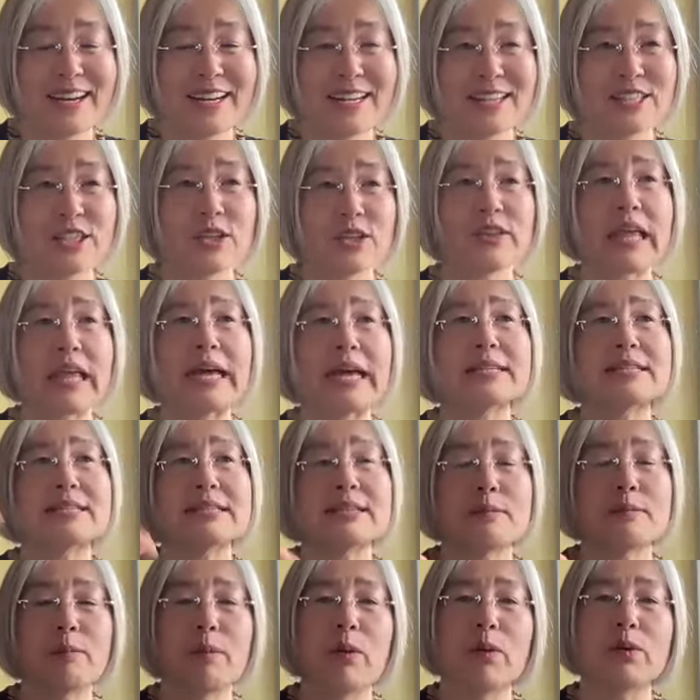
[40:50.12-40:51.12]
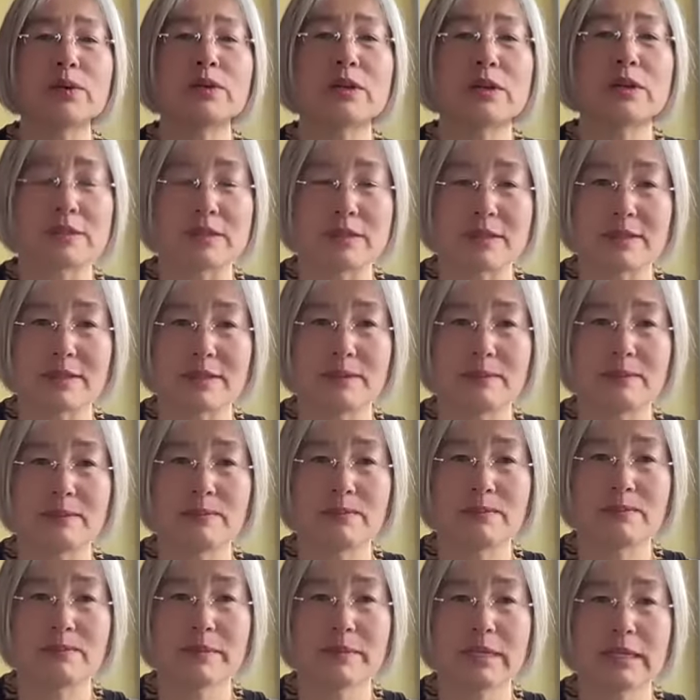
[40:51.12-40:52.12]
So that's the bonus.
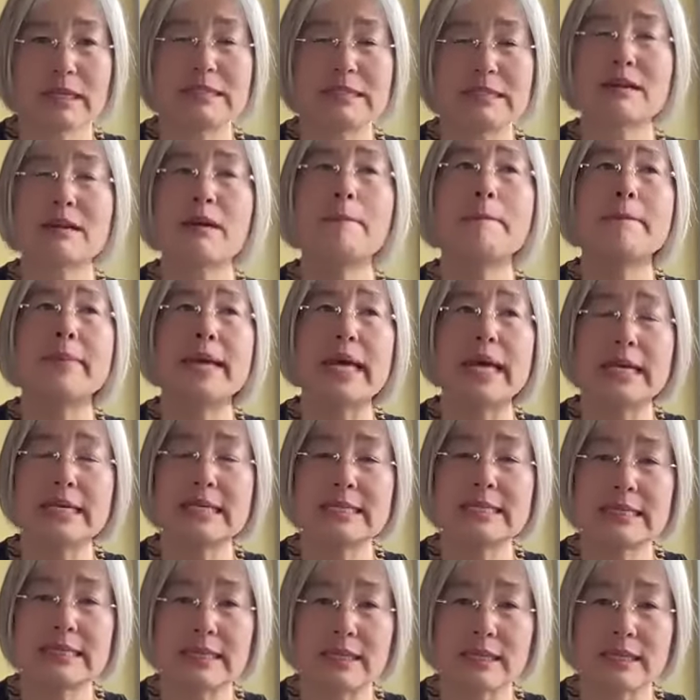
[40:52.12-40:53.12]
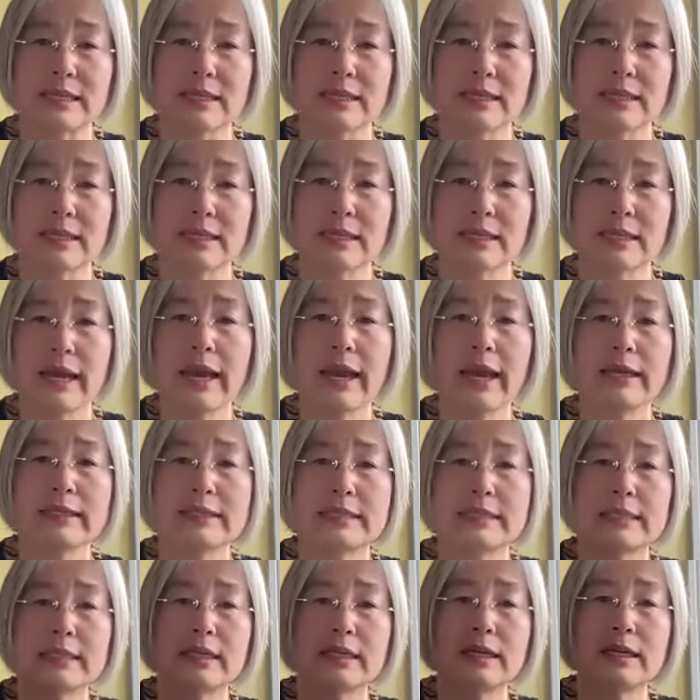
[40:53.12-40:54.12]
It's amazing.
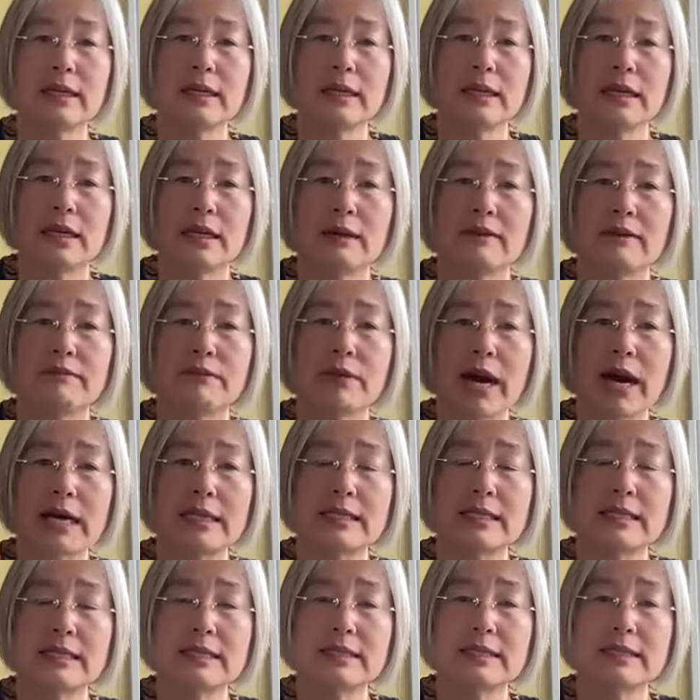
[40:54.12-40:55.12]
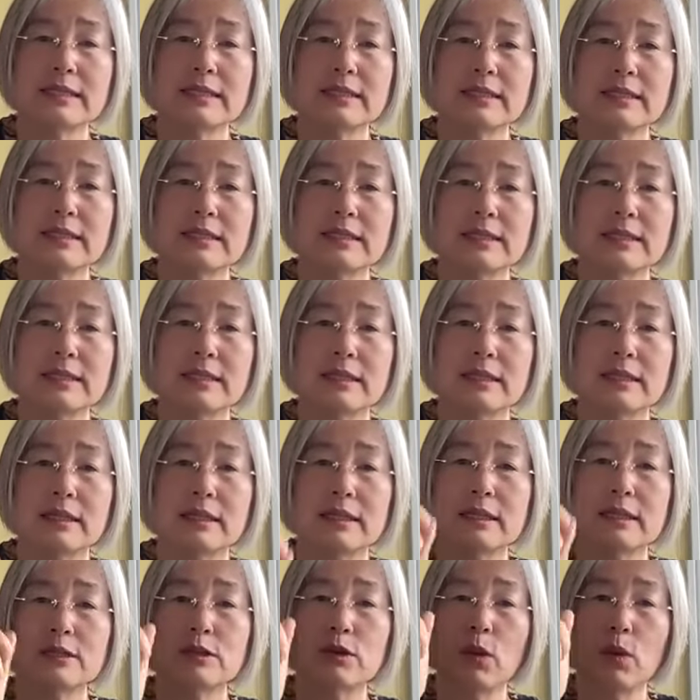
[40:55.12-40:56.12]
See, phonics
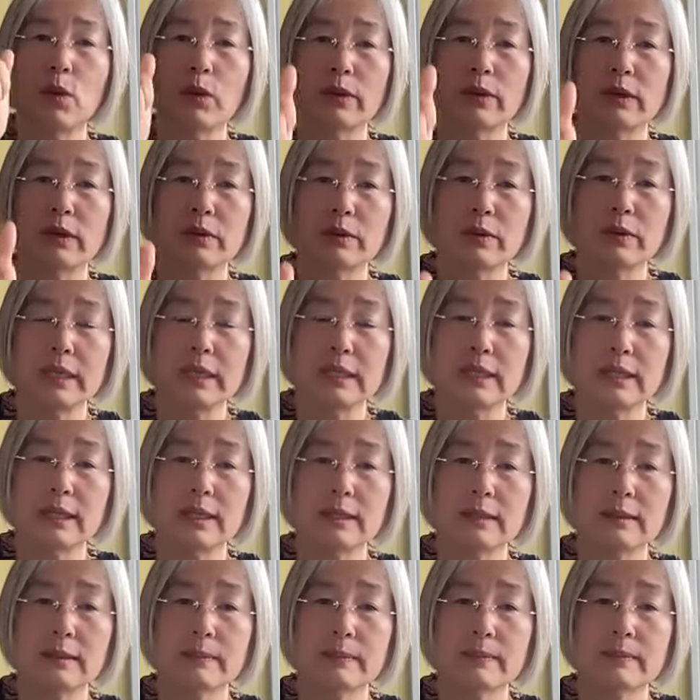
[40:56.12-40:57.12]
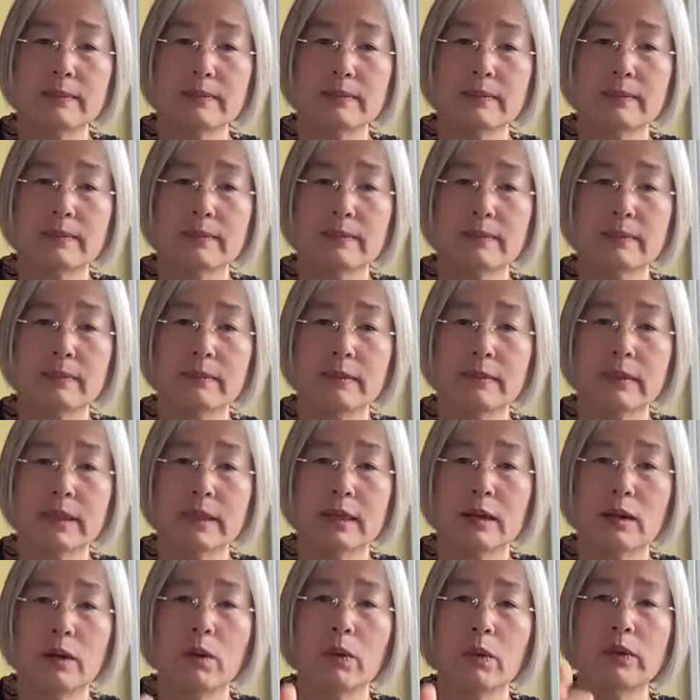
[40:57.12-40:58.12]
is oral reading,
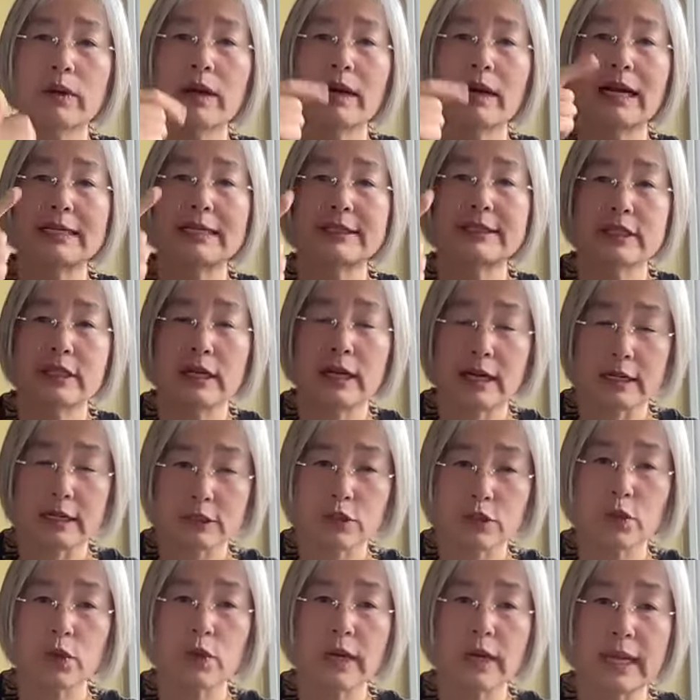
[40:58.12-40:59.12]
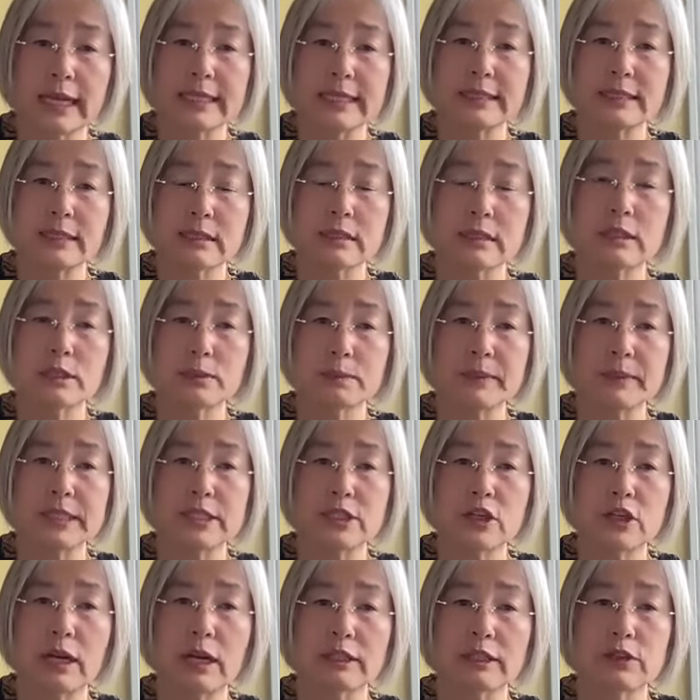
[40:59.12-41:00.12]
oral articulation,
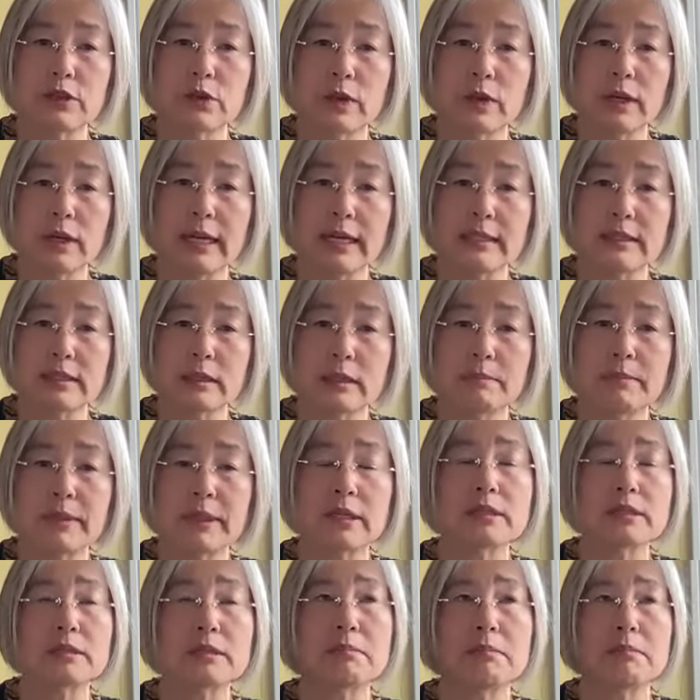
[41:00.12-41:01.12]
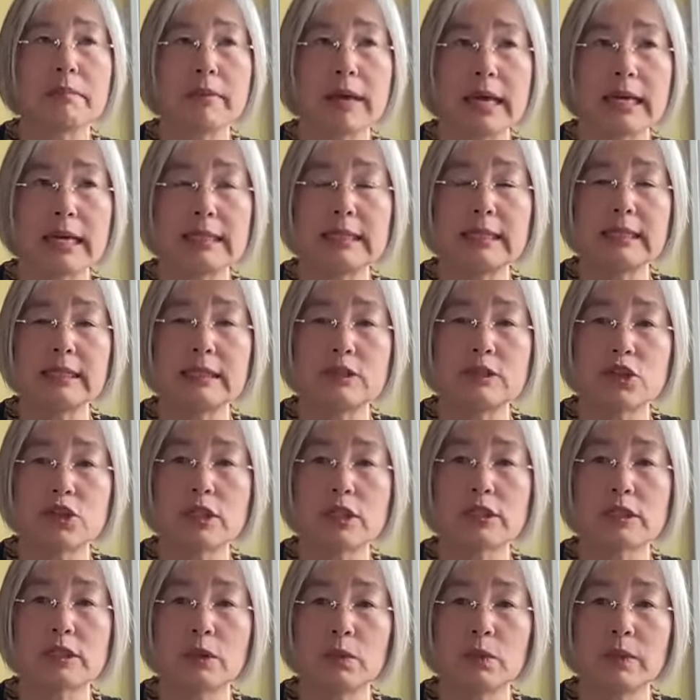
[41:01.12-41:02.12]
speech articulation, because many
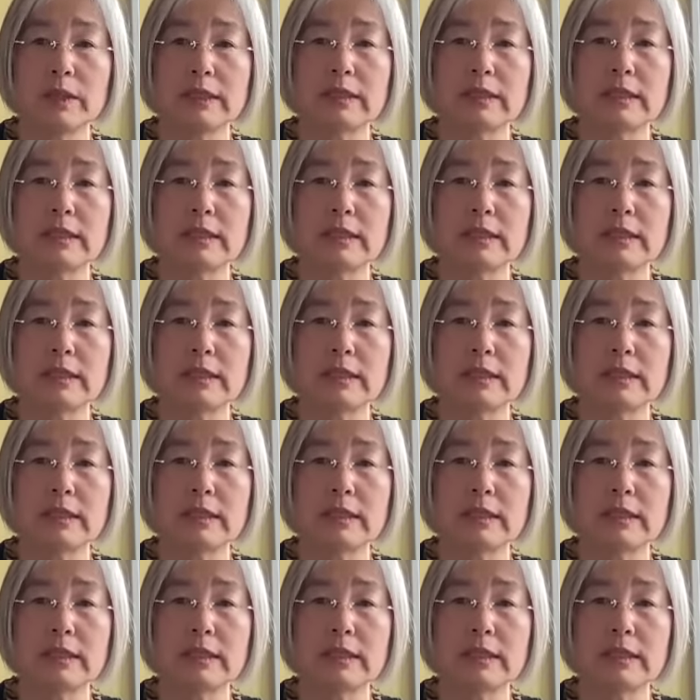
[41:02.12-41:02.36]
children with